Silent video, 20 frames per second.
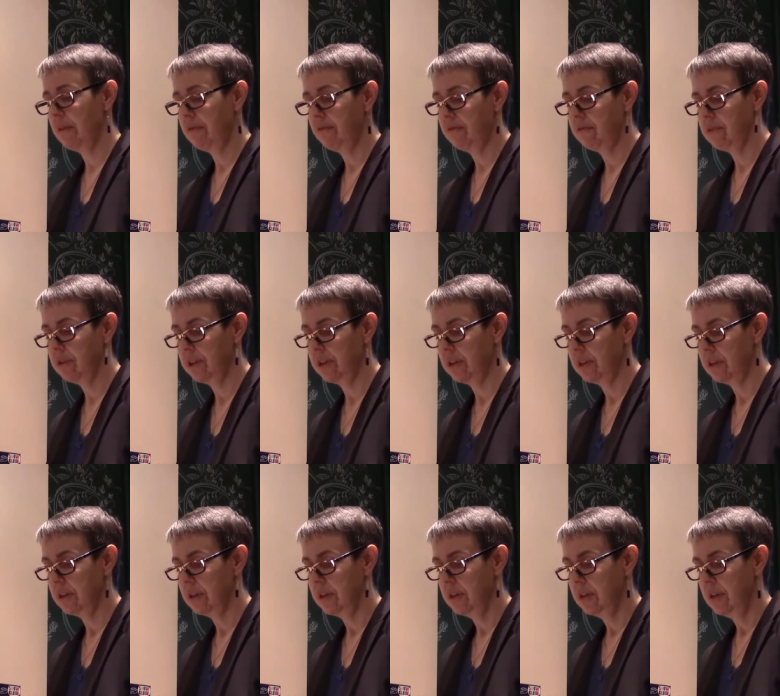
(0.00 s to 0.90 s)
free.
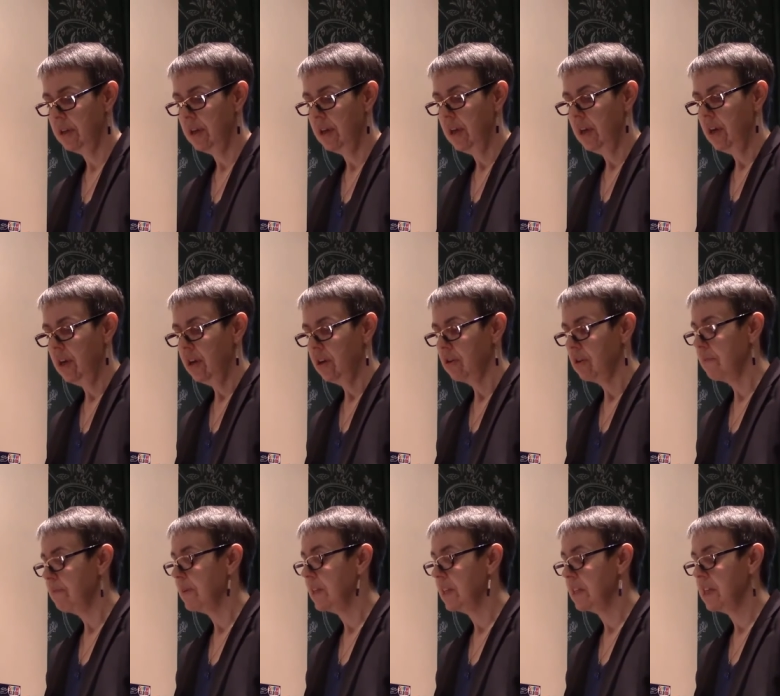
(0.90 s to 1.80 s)

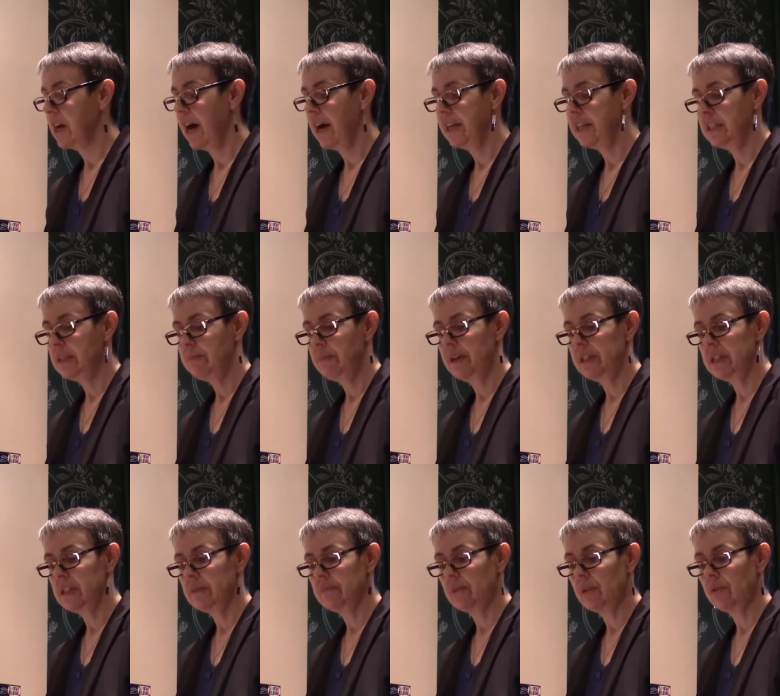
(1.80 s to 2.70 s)
Gripping the tiny
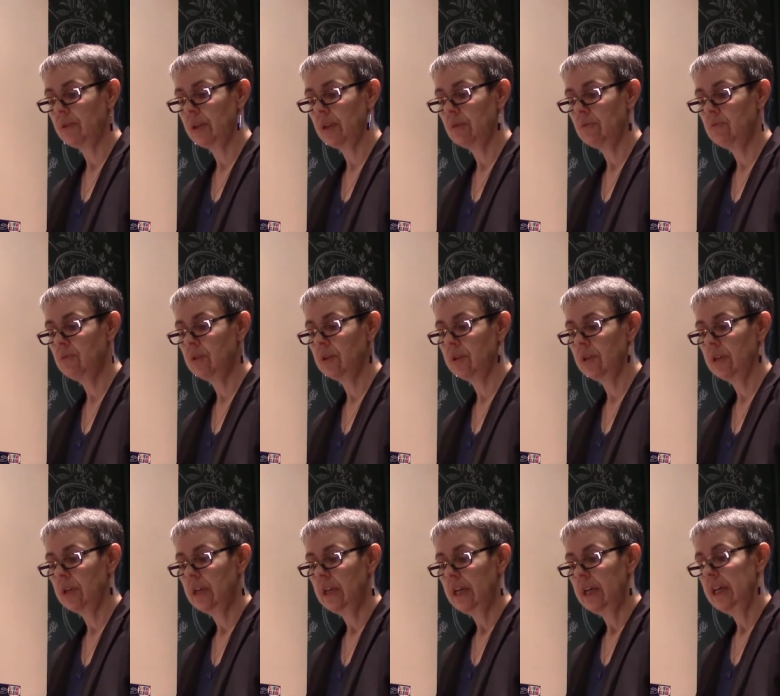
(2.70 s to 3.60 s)
spaces between the wood,
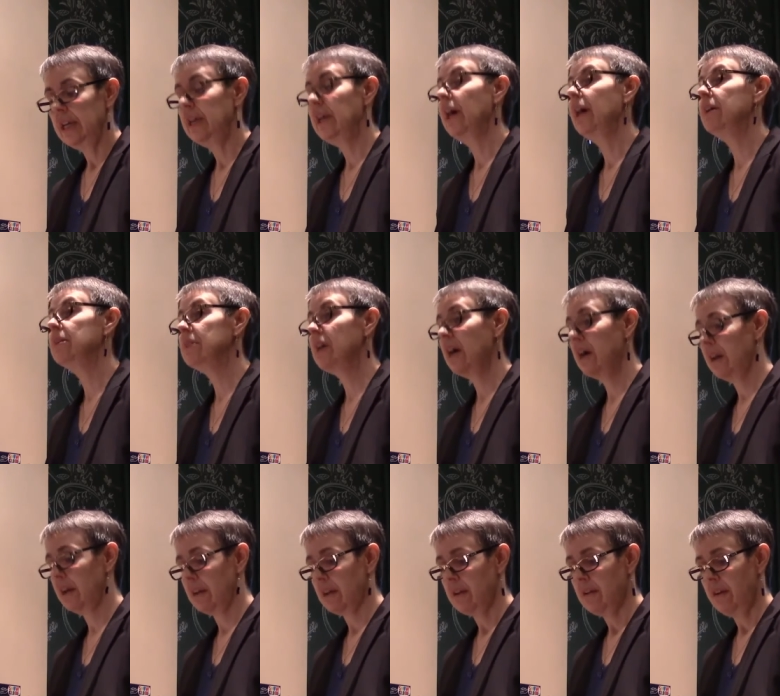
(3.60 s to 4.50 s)
he held
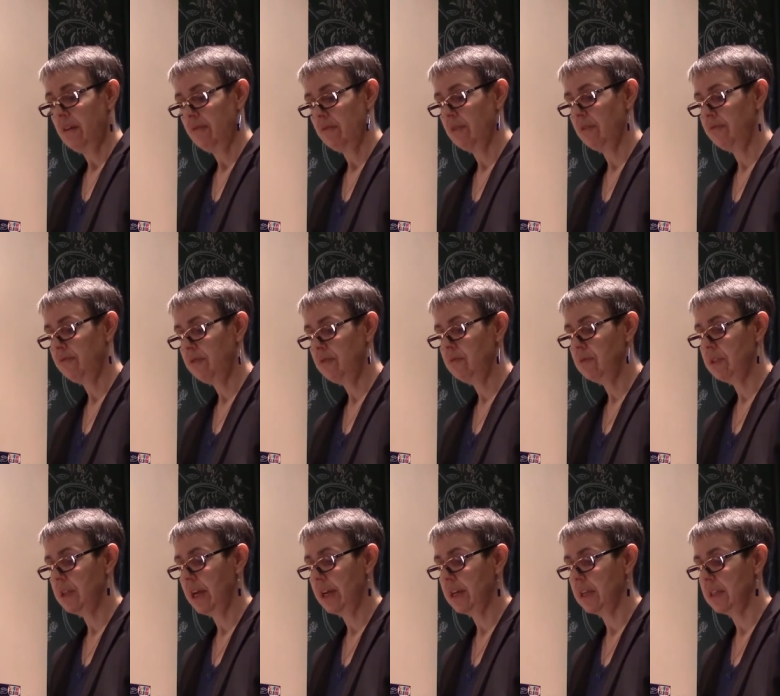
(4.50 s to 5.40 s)
on for a few
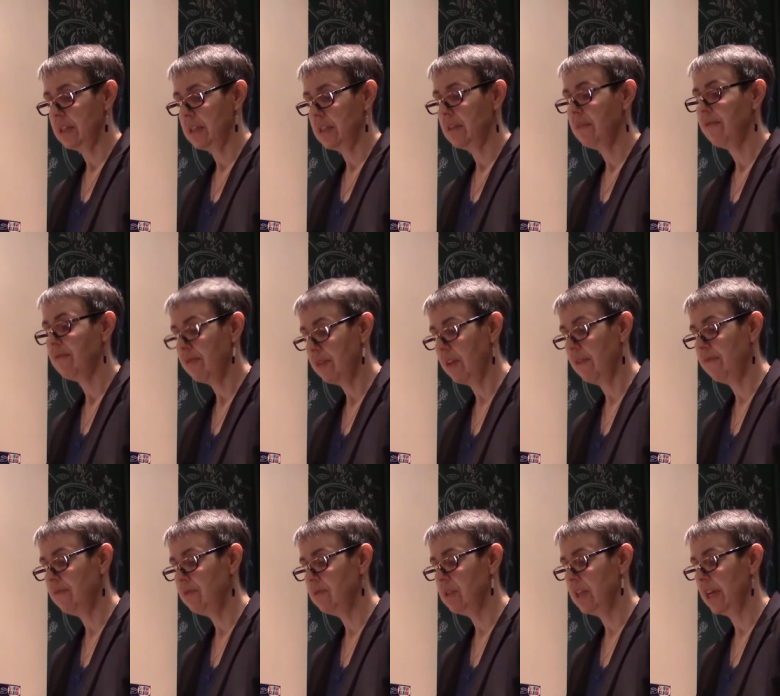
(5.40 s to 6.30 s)
seconds, the
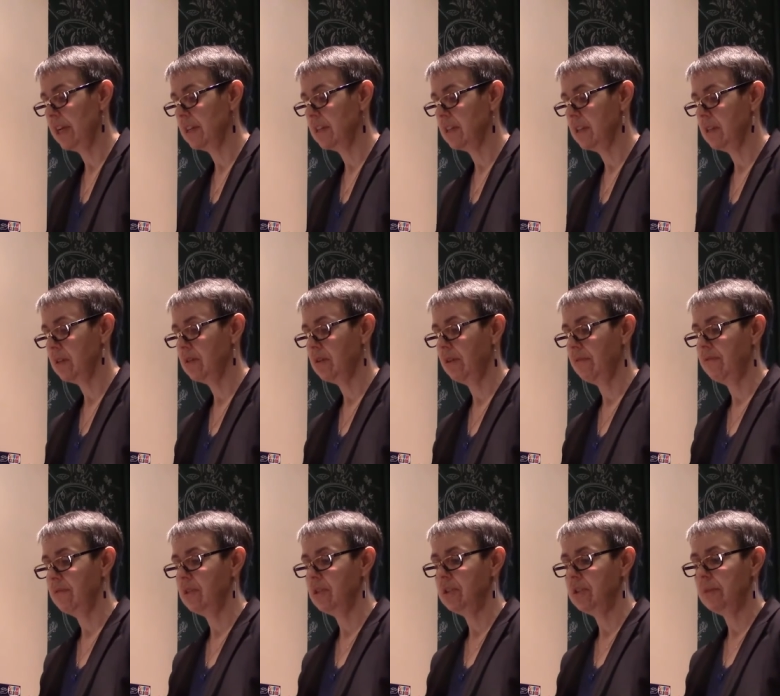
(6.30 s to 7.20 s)
few seconds it took
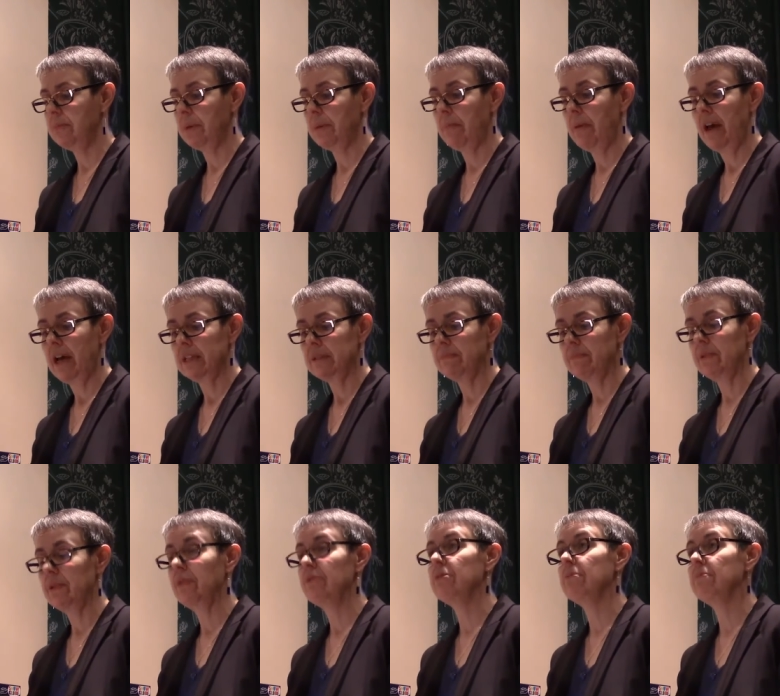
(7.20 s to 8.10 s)
for the ship to pass
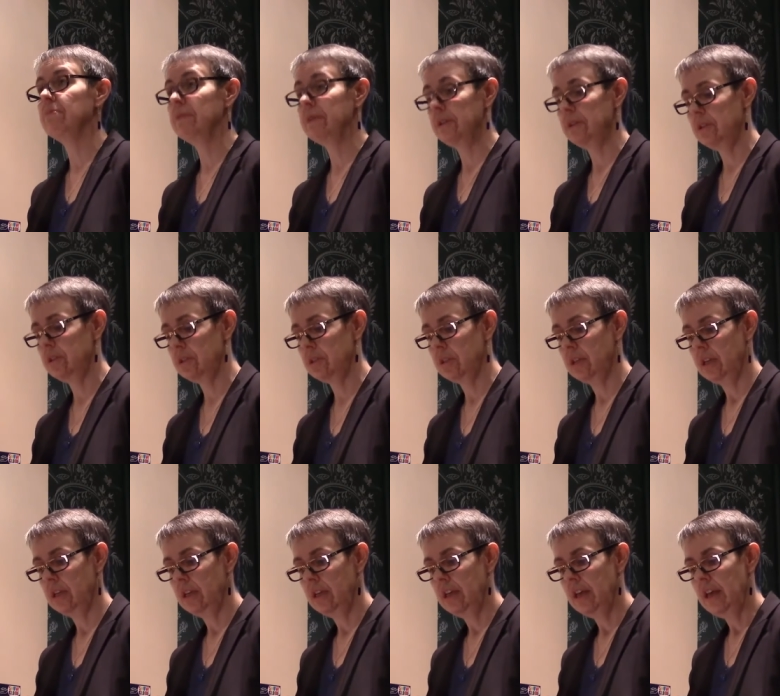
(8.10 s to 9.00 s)
below the bridge.
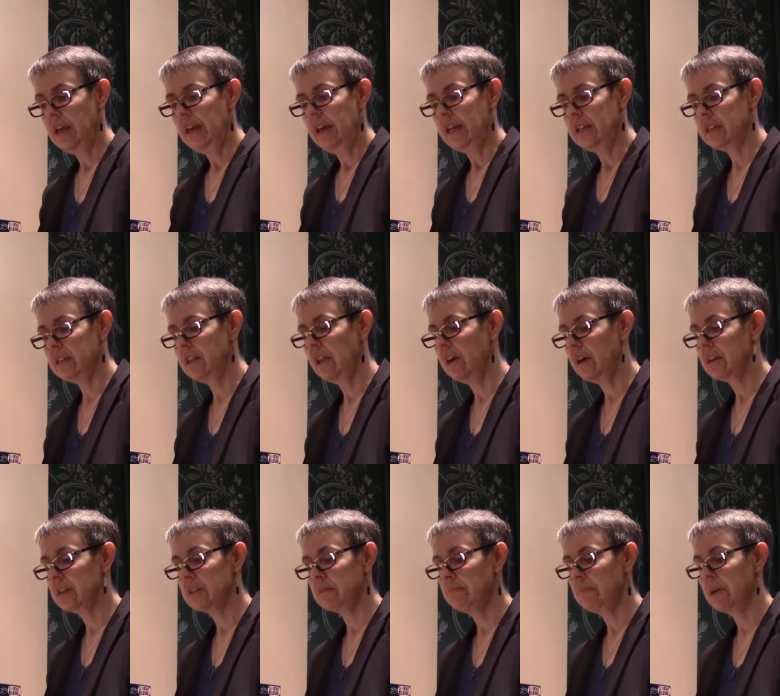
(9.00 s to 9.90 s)
His
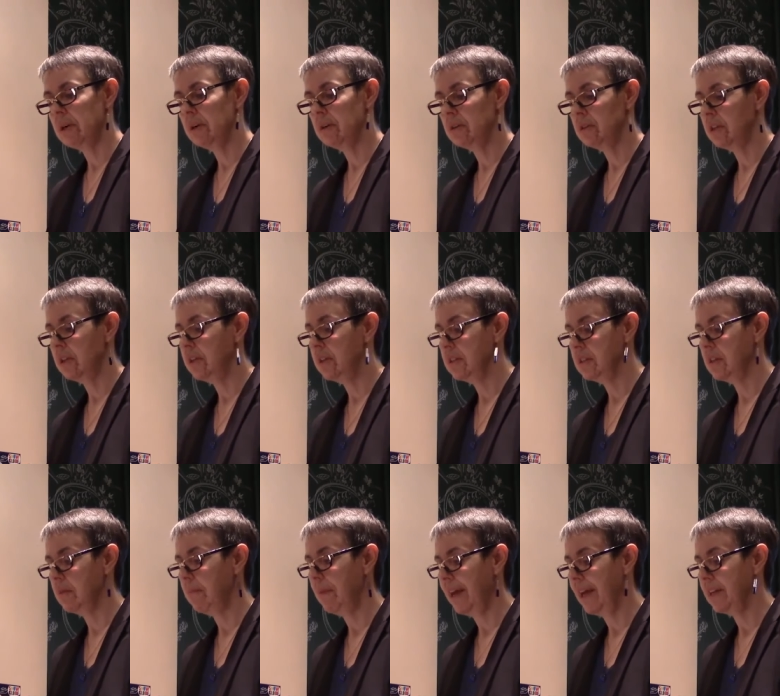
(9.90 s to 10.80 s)
lungs burned, and his
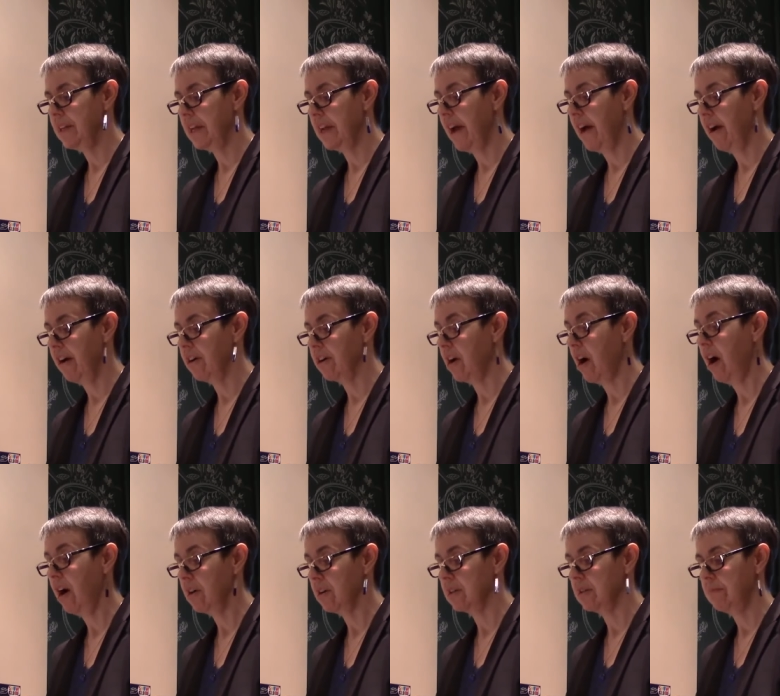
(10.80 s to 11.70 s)
demanding
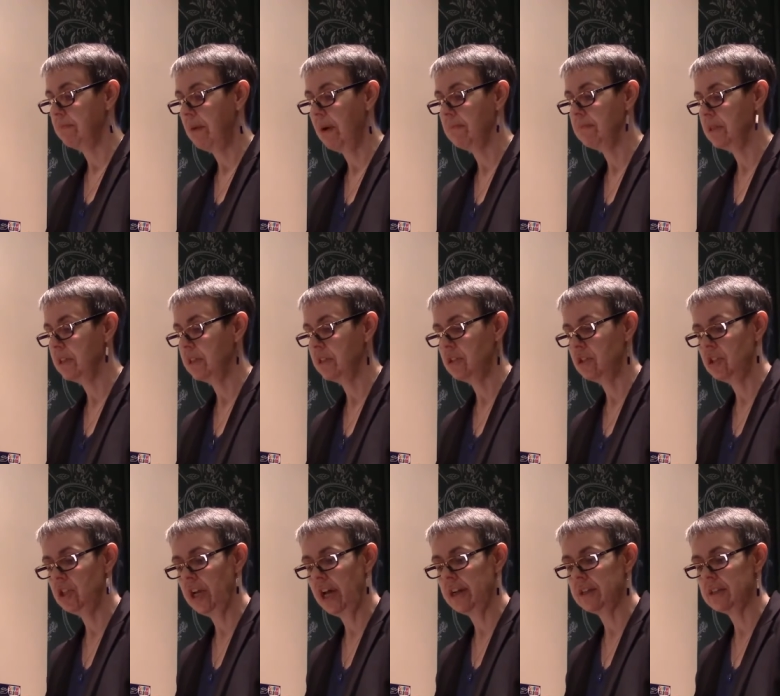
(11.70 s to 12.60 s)
heart pumped in his
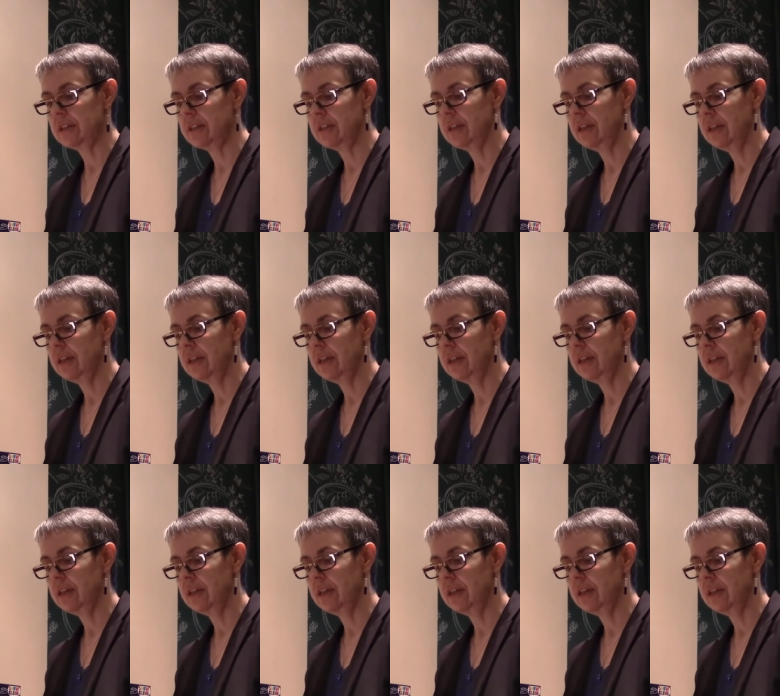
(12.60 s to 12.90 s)
chest.